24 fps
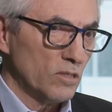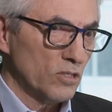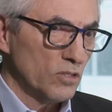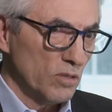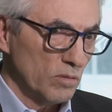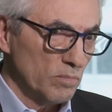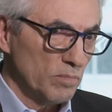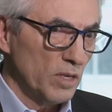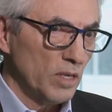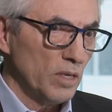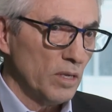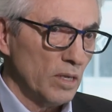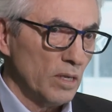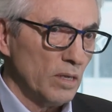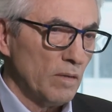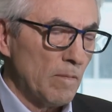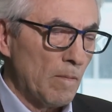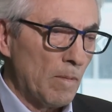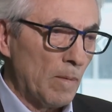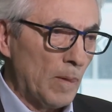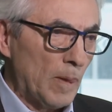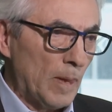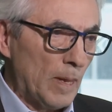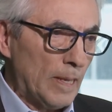It should be
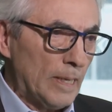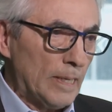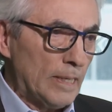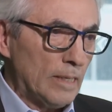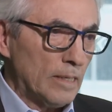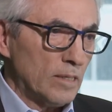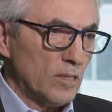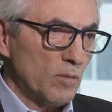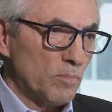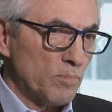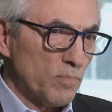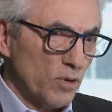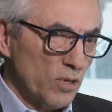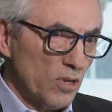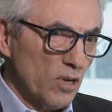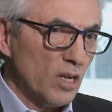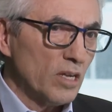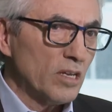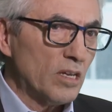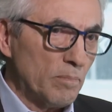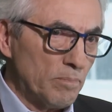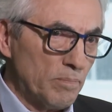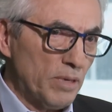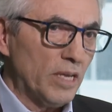the
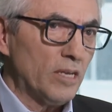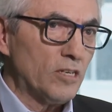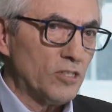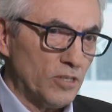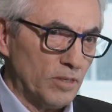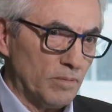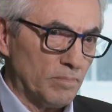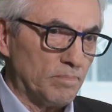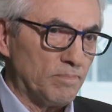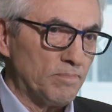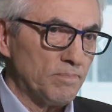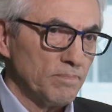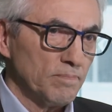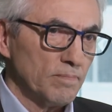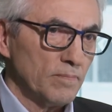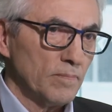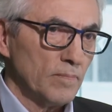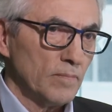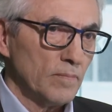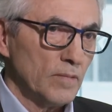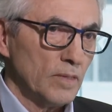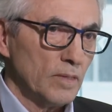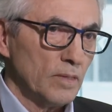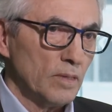preoccupation,
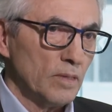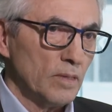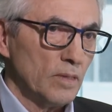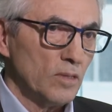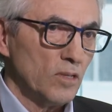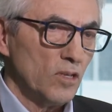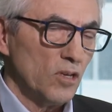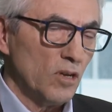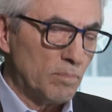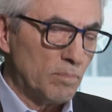the